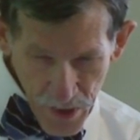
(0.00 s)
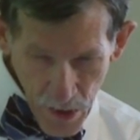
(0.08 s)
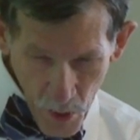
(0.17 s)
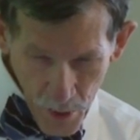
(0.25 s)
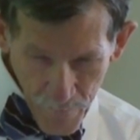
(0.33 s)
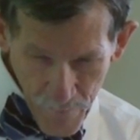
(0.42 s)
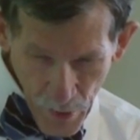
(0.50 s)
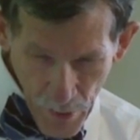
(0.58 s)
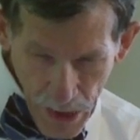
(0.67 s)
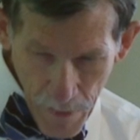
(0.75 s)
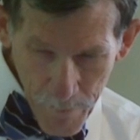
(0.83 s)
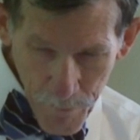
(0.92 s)
held a
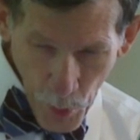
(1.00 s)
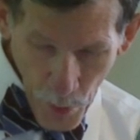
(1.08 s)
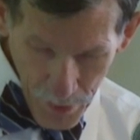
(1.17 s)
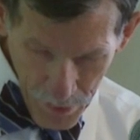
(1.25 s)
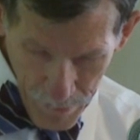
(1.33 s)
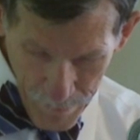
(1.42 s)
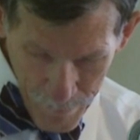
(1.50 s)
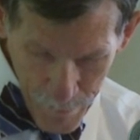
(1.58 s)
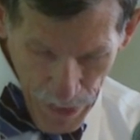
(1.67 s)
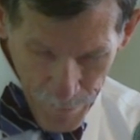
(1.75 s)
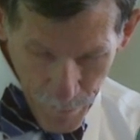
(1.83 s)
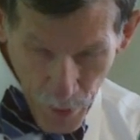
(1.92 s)
very important
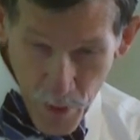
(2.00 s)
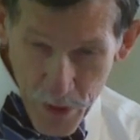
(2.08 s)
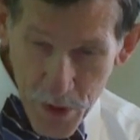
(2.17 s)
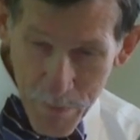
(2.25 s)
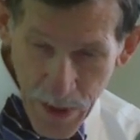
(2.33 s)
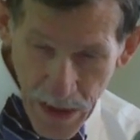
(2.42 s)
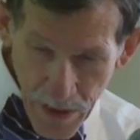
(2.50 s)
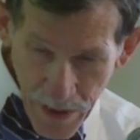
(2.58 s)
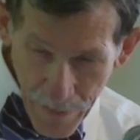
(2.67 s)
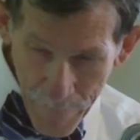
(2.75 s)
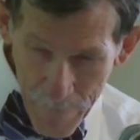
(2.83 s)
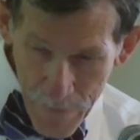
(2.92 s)
members'
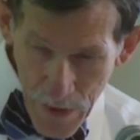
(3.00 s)
meeting